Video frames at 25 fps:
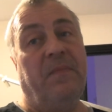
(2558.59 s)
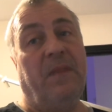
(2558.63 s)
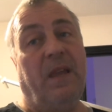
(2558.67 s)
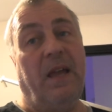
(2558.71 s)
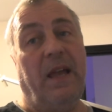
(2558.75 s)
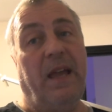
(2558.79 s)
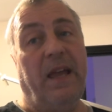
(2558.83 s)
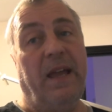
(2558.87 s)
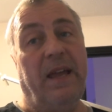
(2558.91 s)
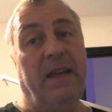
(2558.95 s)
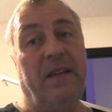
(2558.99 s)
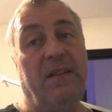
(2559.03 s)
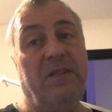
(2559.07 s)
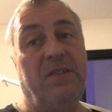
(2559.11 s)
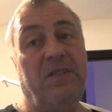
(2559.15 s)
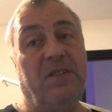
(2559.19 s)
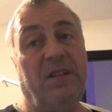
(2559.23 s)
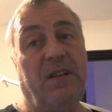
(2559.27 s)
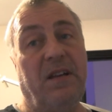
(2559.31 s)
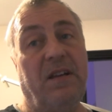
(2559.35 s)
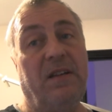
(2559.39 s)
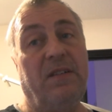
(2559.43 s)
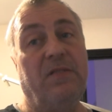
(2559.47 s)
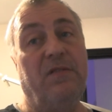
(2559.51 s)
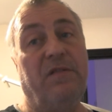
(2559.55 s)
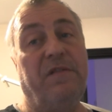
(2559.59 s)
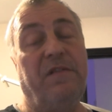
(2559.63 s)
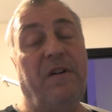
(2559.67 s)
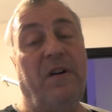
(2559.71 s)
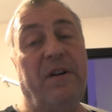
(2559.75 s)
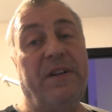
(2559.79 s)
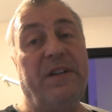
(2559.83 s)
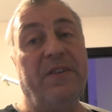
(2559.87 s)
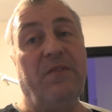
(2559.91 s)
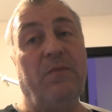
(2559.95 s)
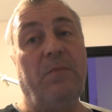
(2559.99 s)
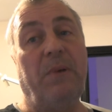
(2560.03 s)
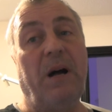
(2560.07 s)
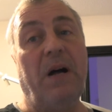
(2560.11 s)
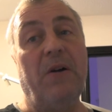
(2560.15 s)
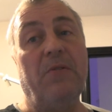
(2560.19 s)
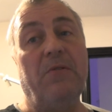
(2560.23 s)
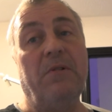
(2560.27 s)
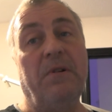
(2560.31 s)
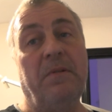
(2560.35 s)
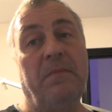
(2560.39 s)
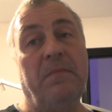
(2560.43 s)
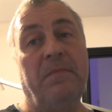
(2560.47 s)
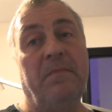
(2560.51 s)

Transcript: and you'll find it'll bow,